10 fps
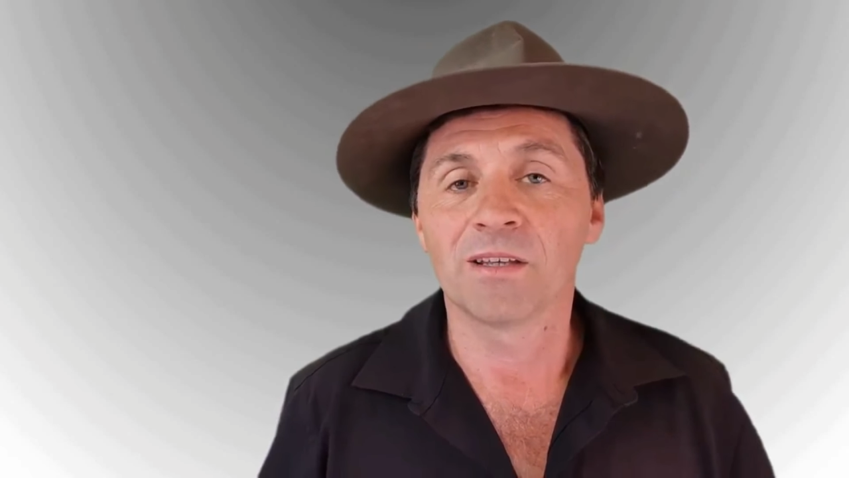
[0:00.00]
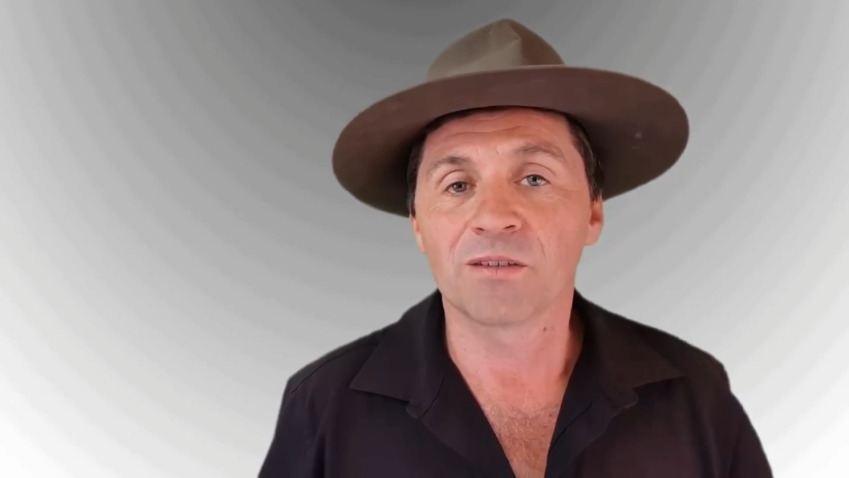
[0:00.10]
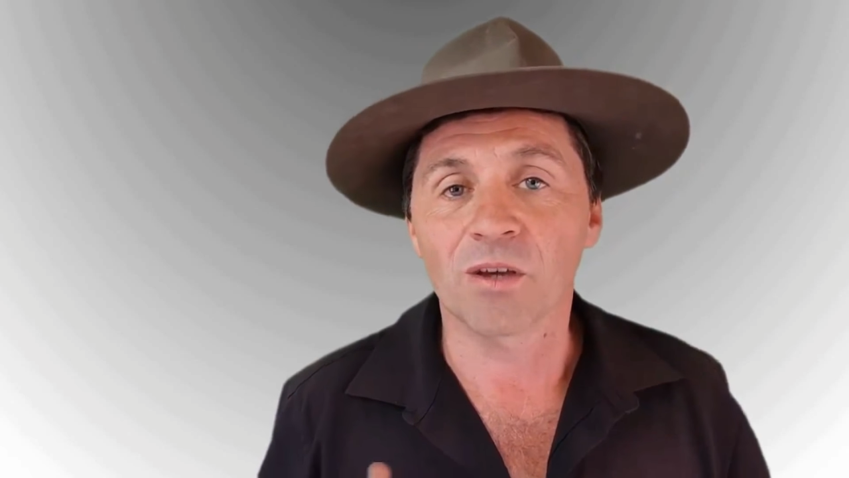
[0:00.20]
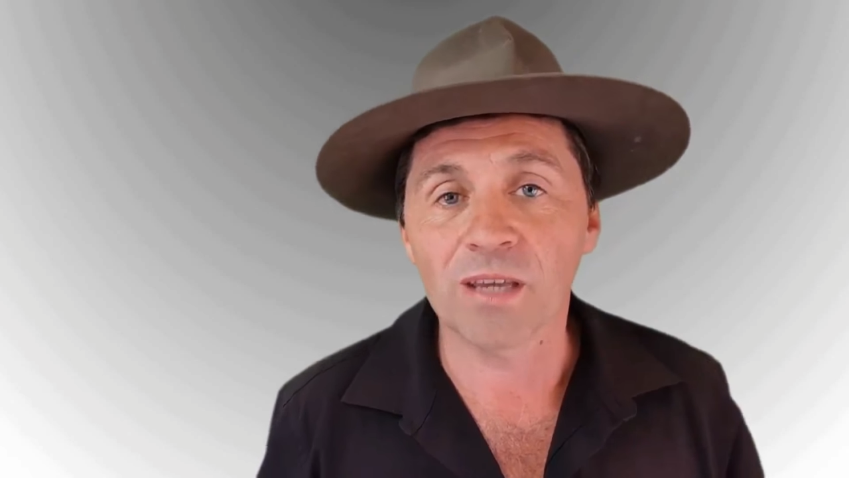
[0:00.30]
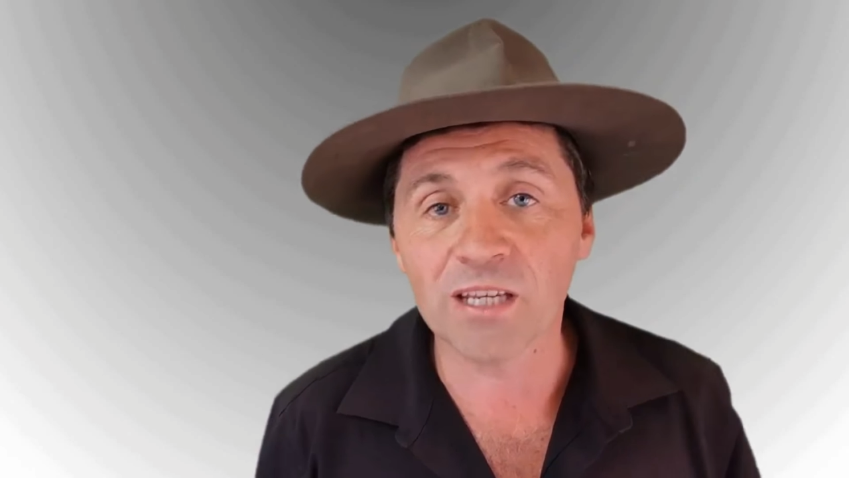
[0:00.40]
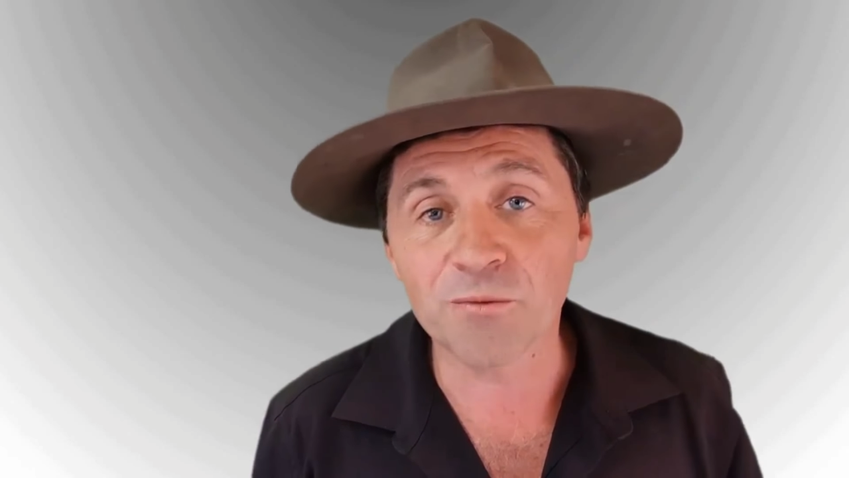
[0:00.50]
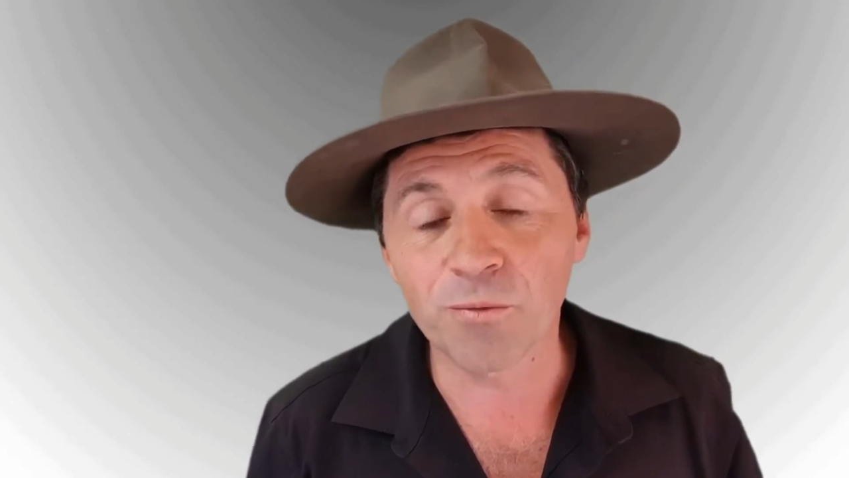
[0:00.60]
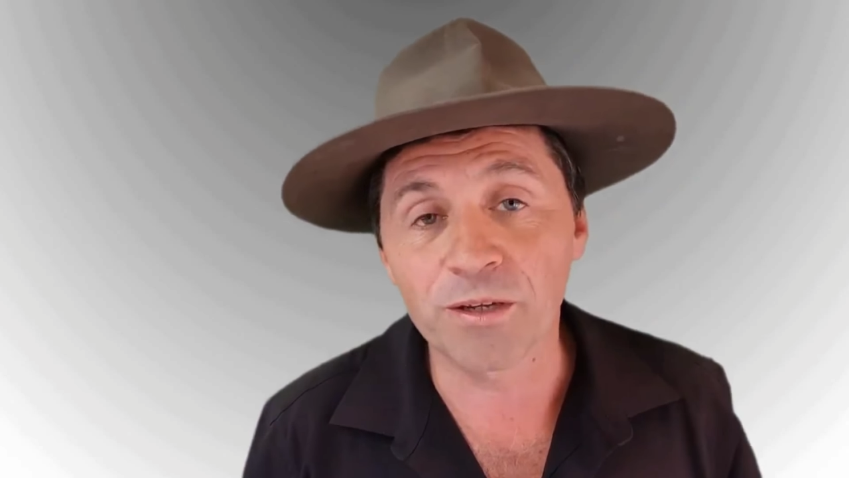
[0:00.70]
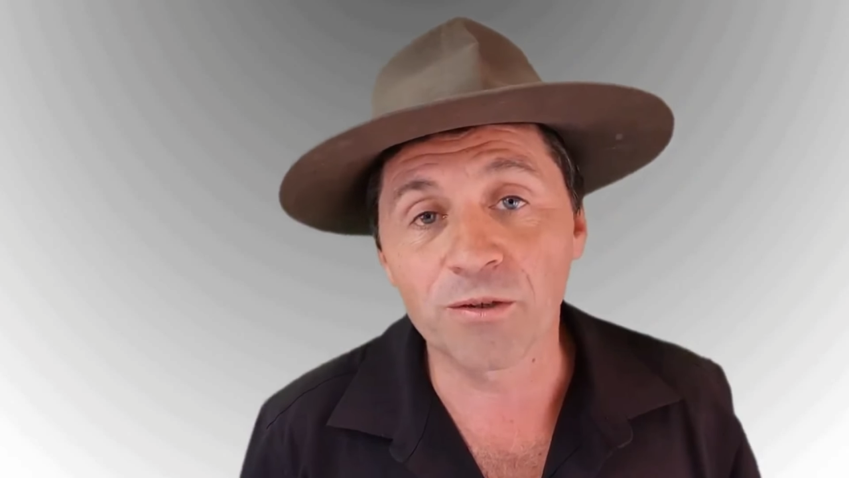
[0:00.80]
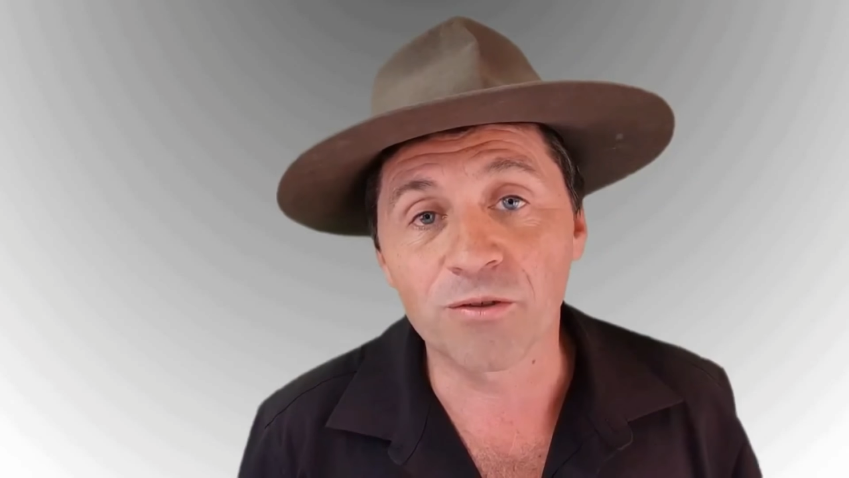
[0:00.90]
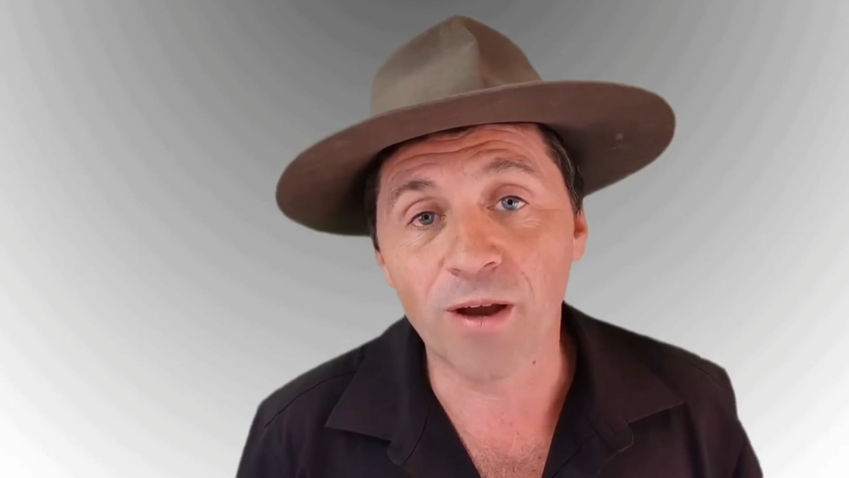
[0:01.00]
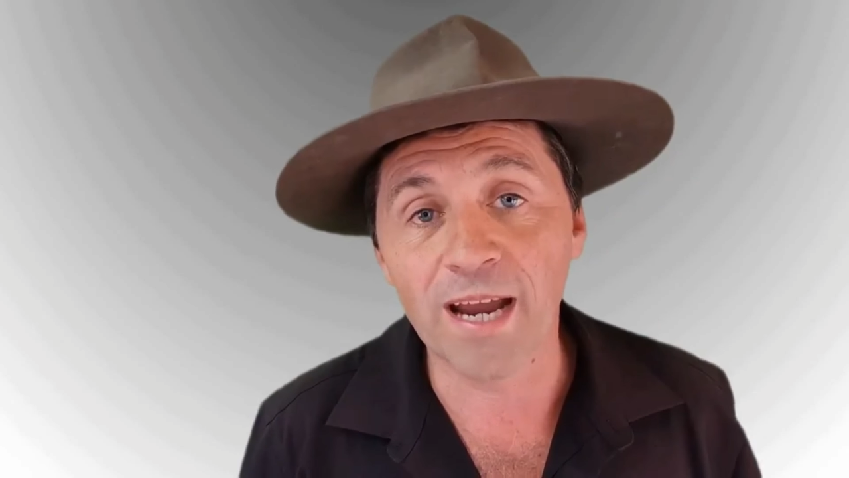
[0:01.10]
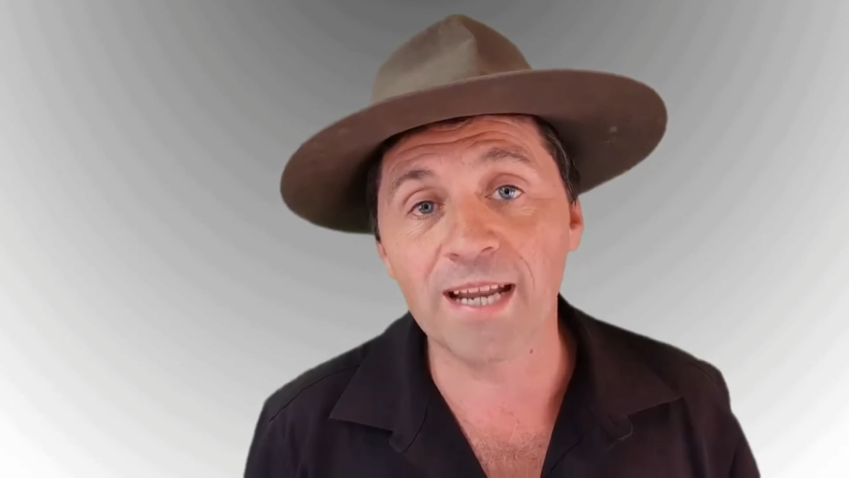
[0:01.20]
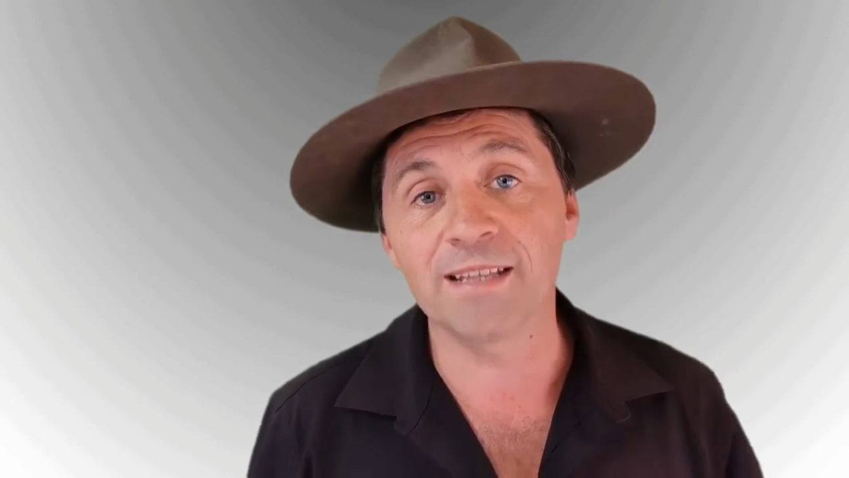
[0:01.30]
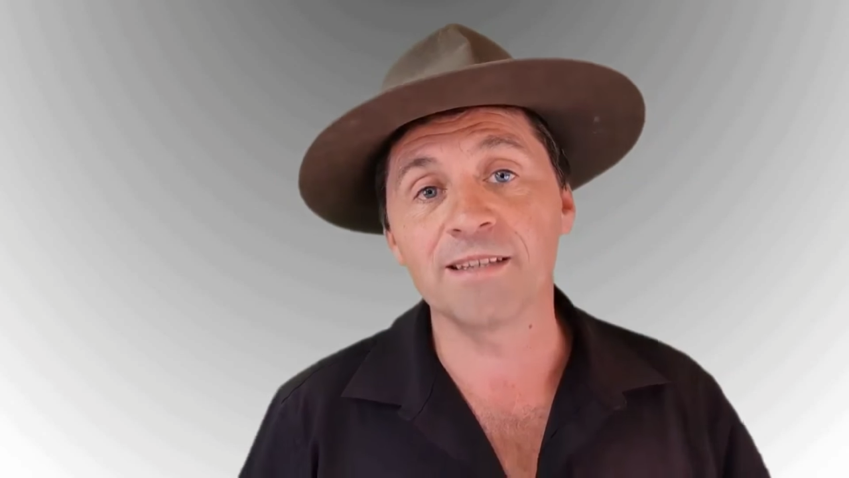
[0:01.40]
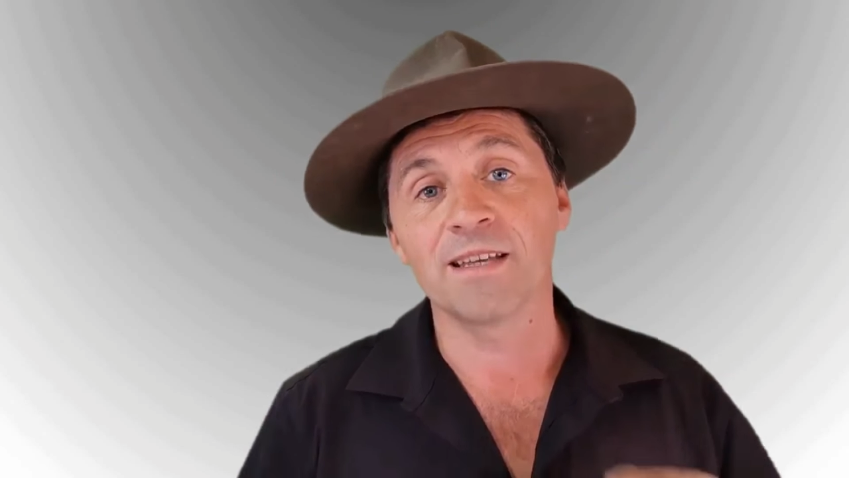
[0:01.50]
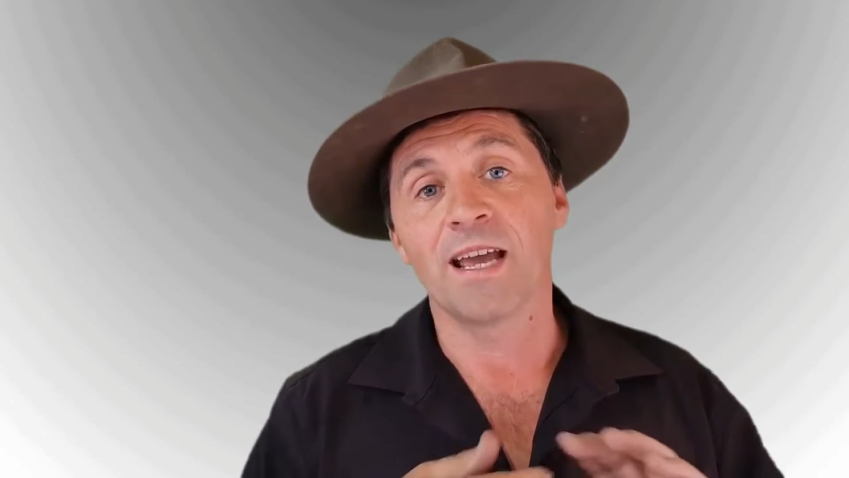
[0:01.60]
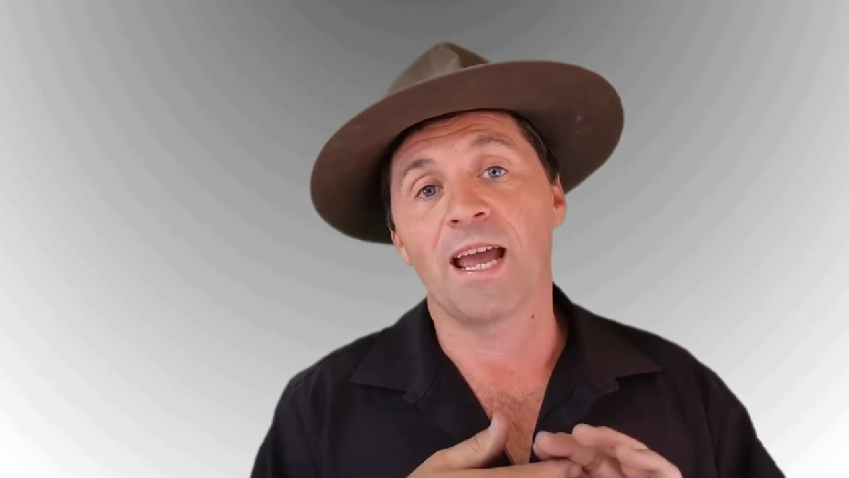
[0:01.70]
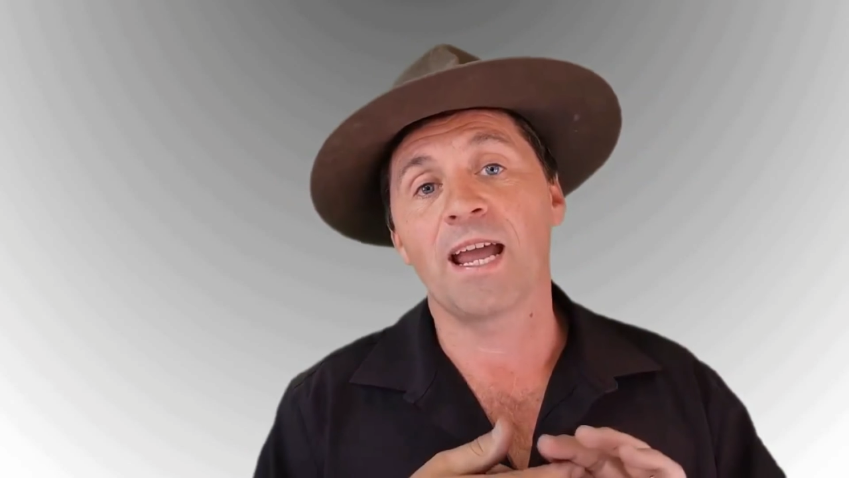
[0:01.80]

So yes, we do trade-ins,